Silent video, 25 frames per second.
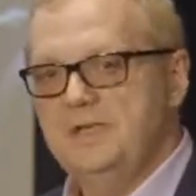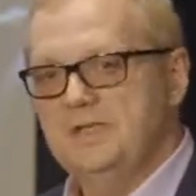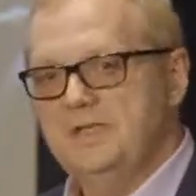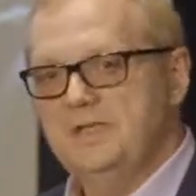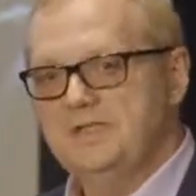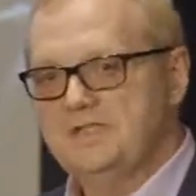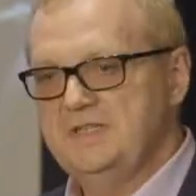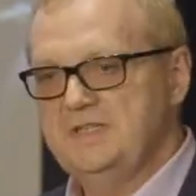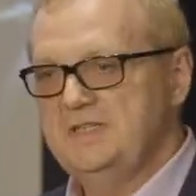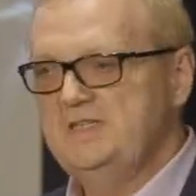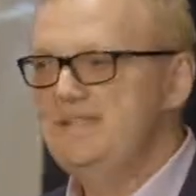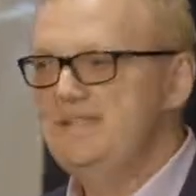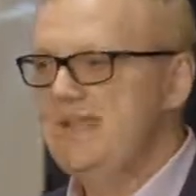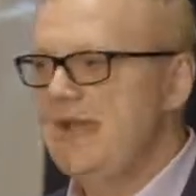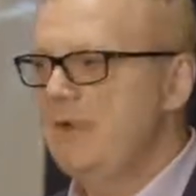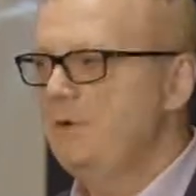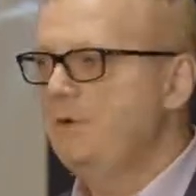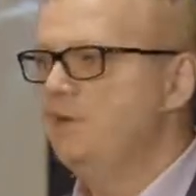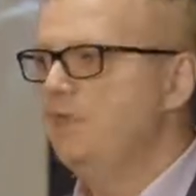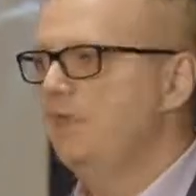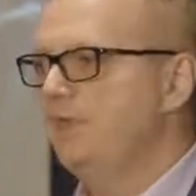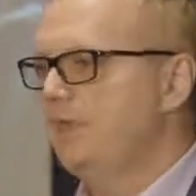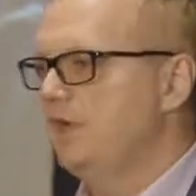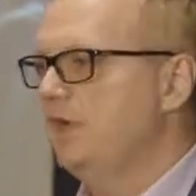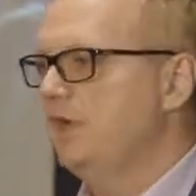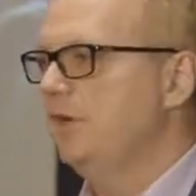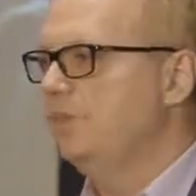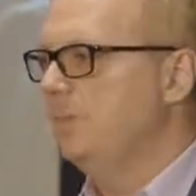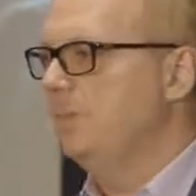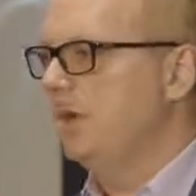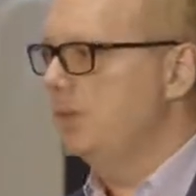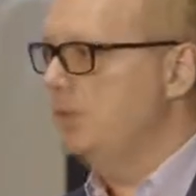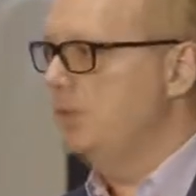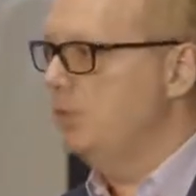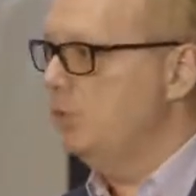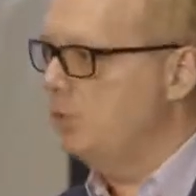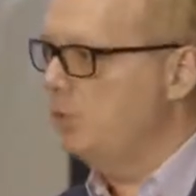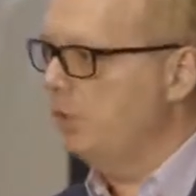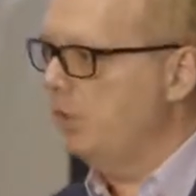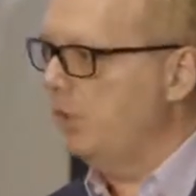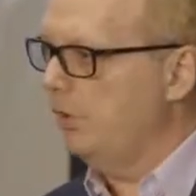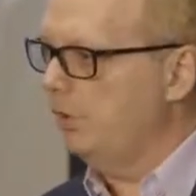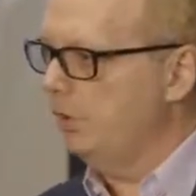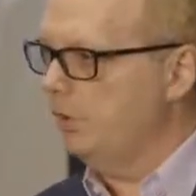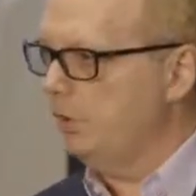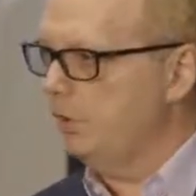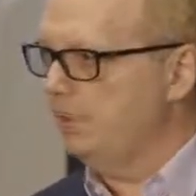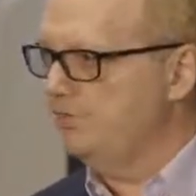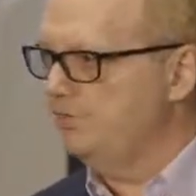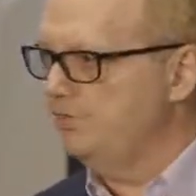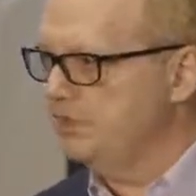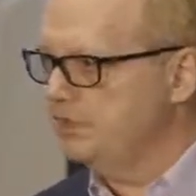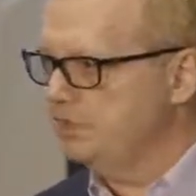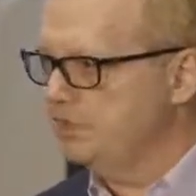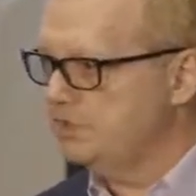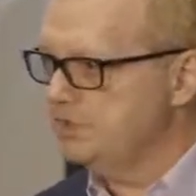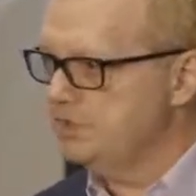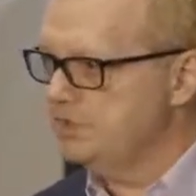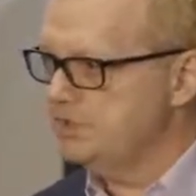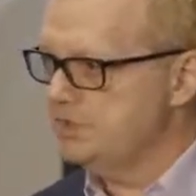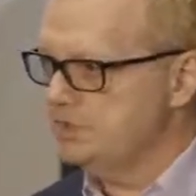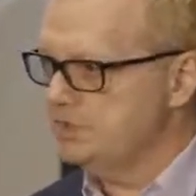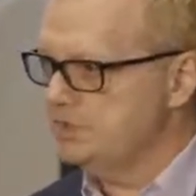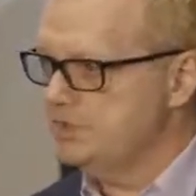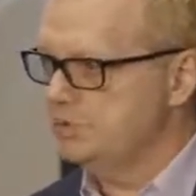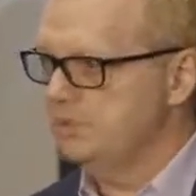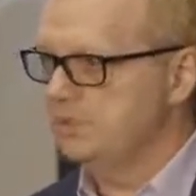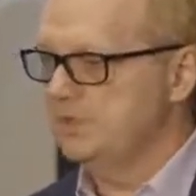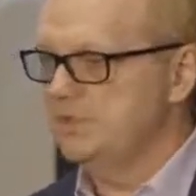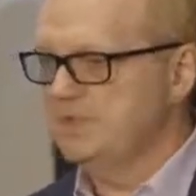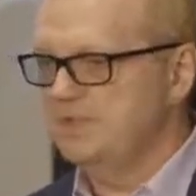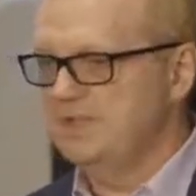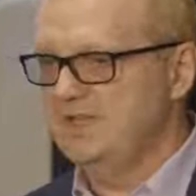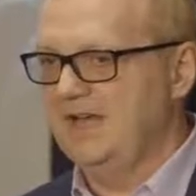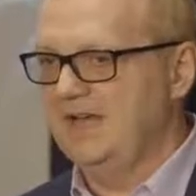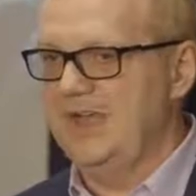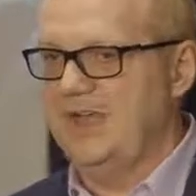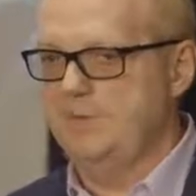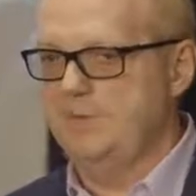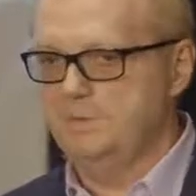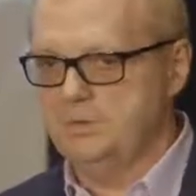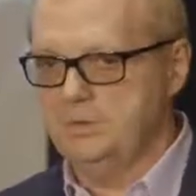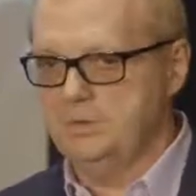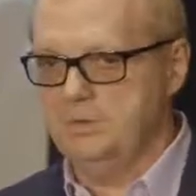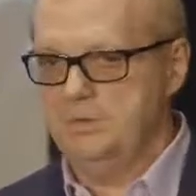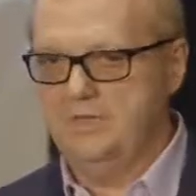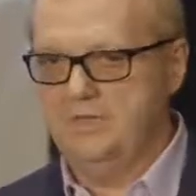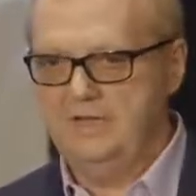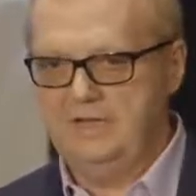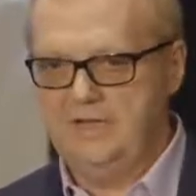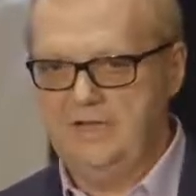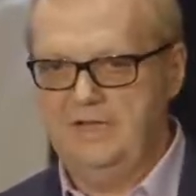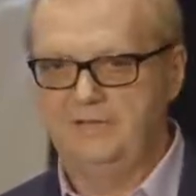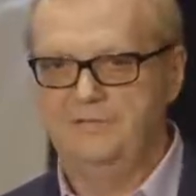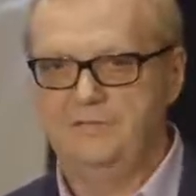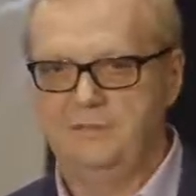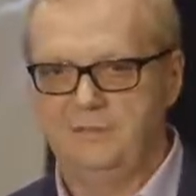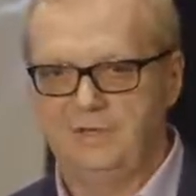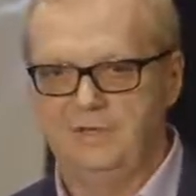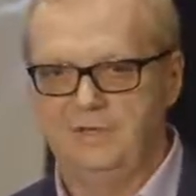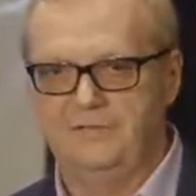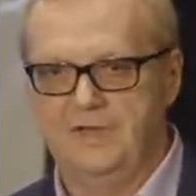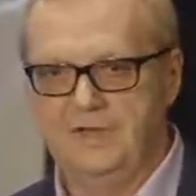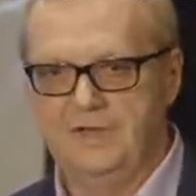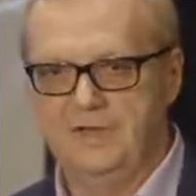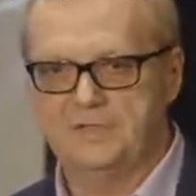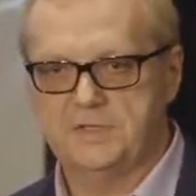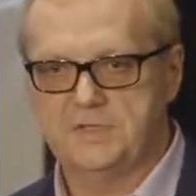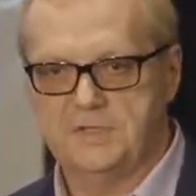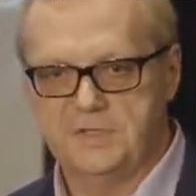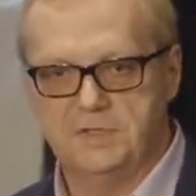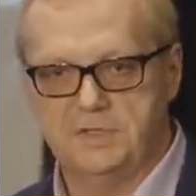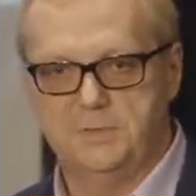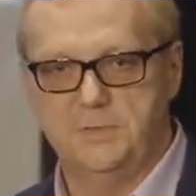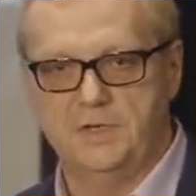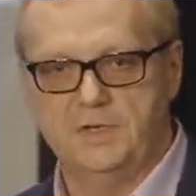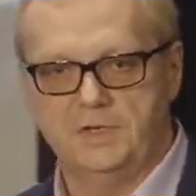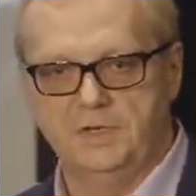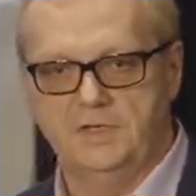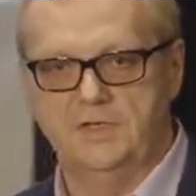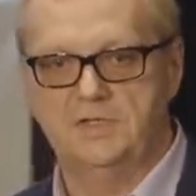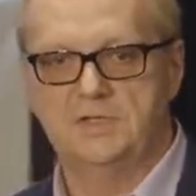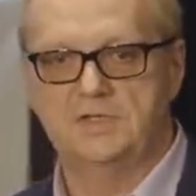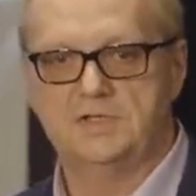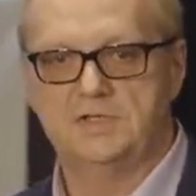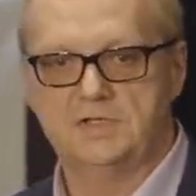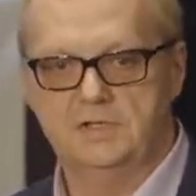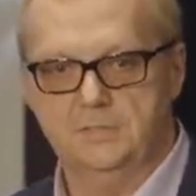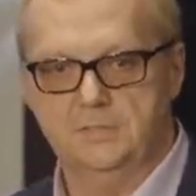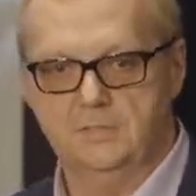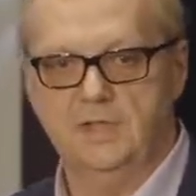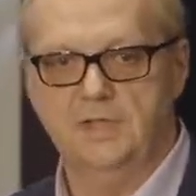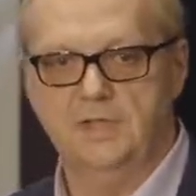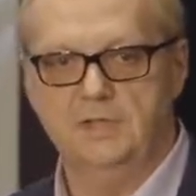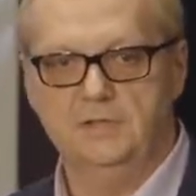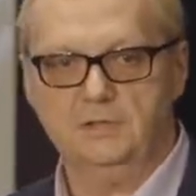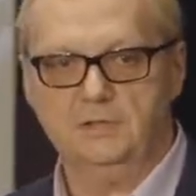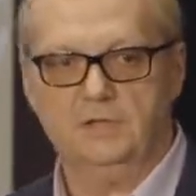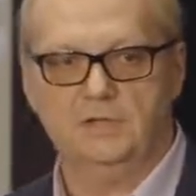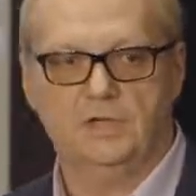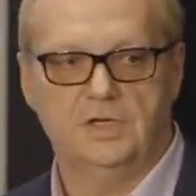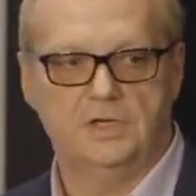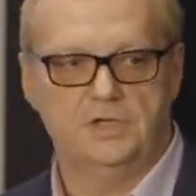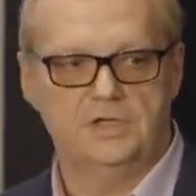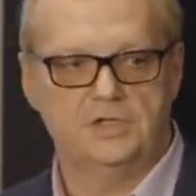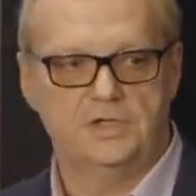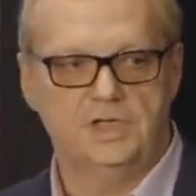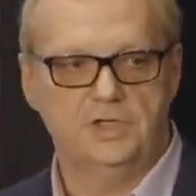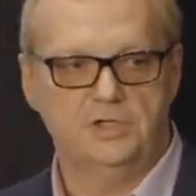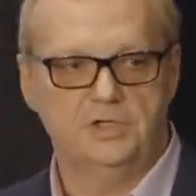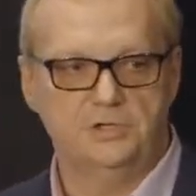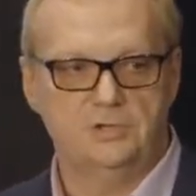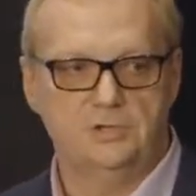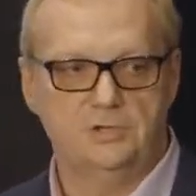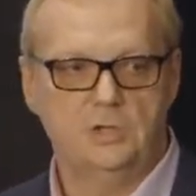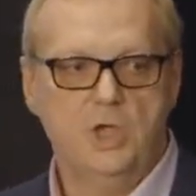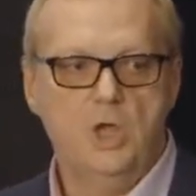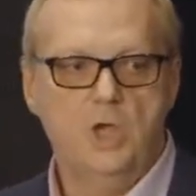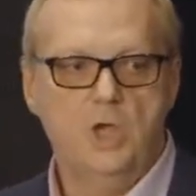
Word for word: Sit down and think about who are all of the constituents that absolutely have to have access to analytics in my organization.